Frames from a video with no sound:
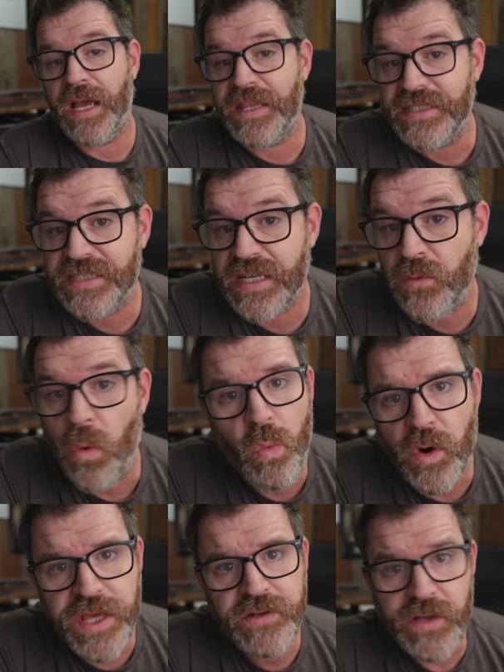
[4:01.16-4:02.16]
And they said,
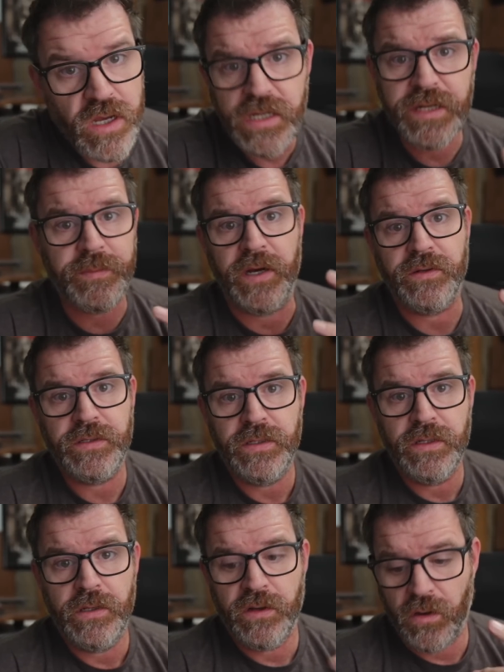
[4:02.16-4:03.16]
what are you talking about?
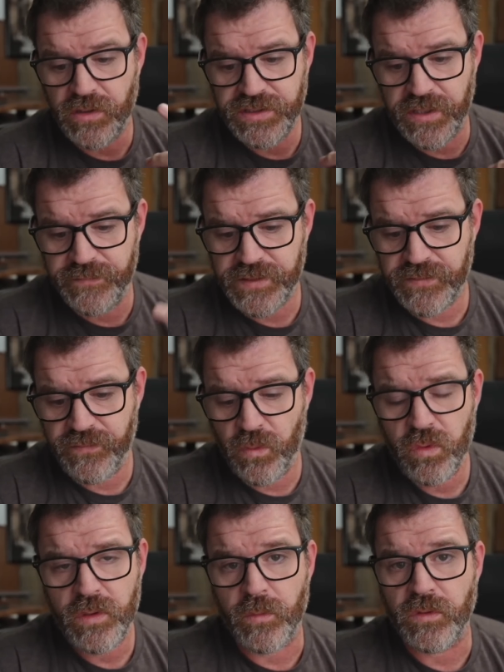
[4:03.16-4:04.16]
Our stuff is
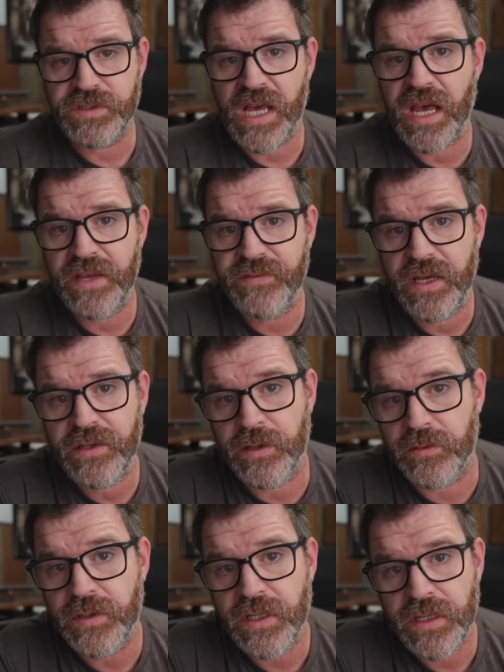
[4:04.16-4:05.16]
affordable. It's high
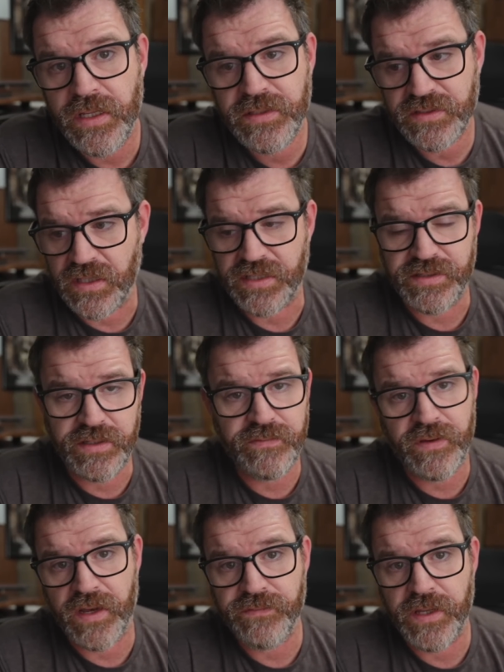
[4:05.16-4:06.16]
value. It's less than
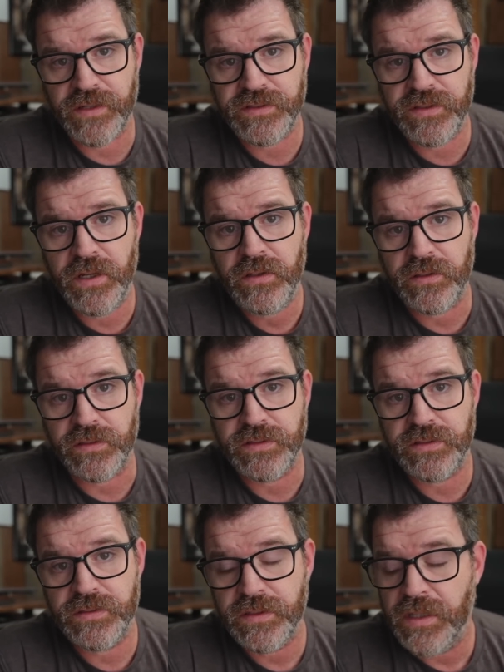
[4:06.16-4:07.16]

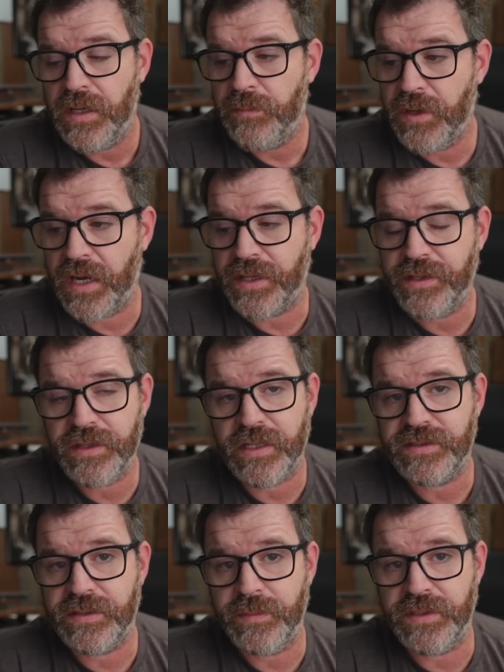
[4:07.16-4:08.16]
$5,000. But I think
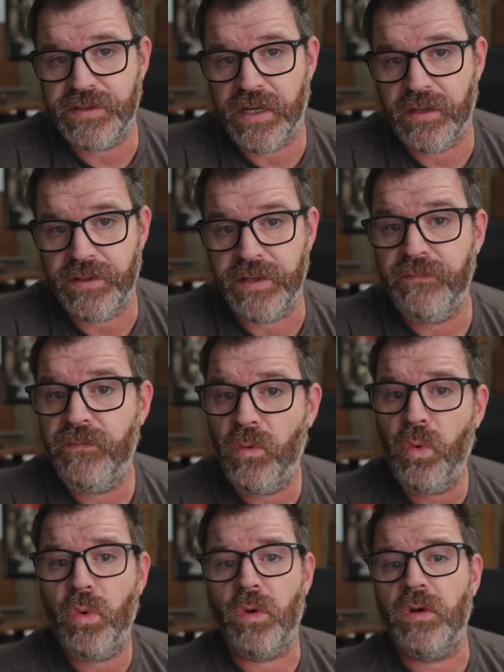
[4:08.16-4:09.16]
that's the mentality
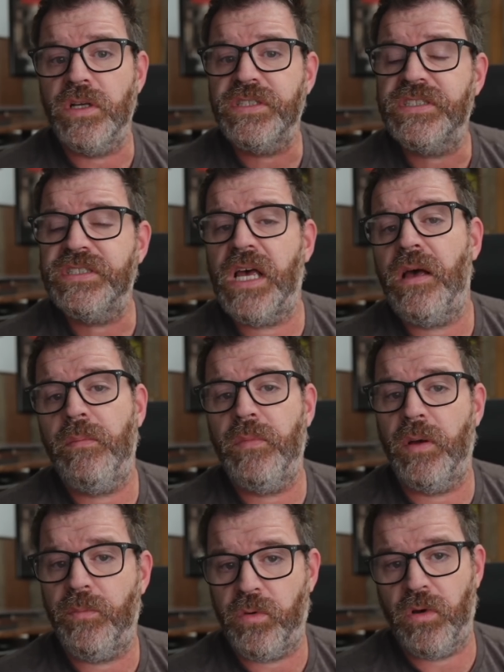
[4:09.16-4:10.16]
for
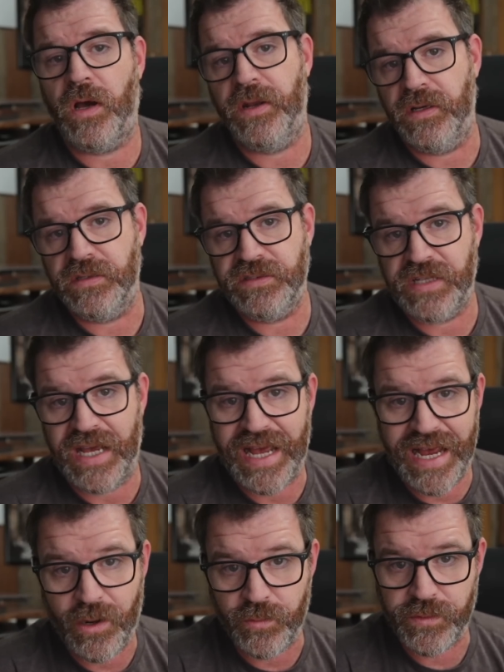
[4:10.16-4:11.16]
some products
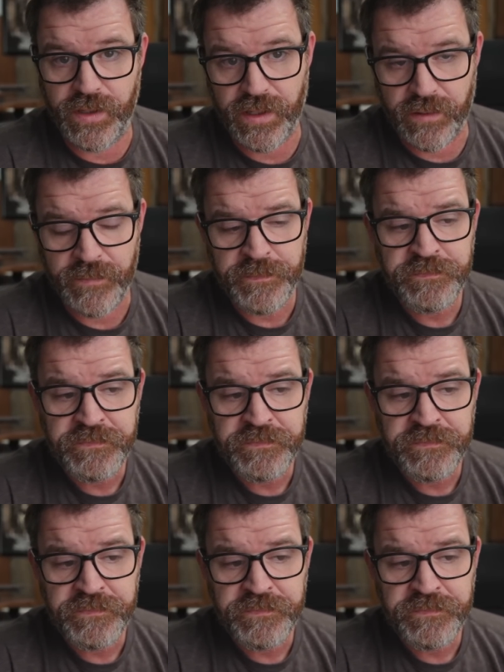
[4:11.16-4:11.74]
out there.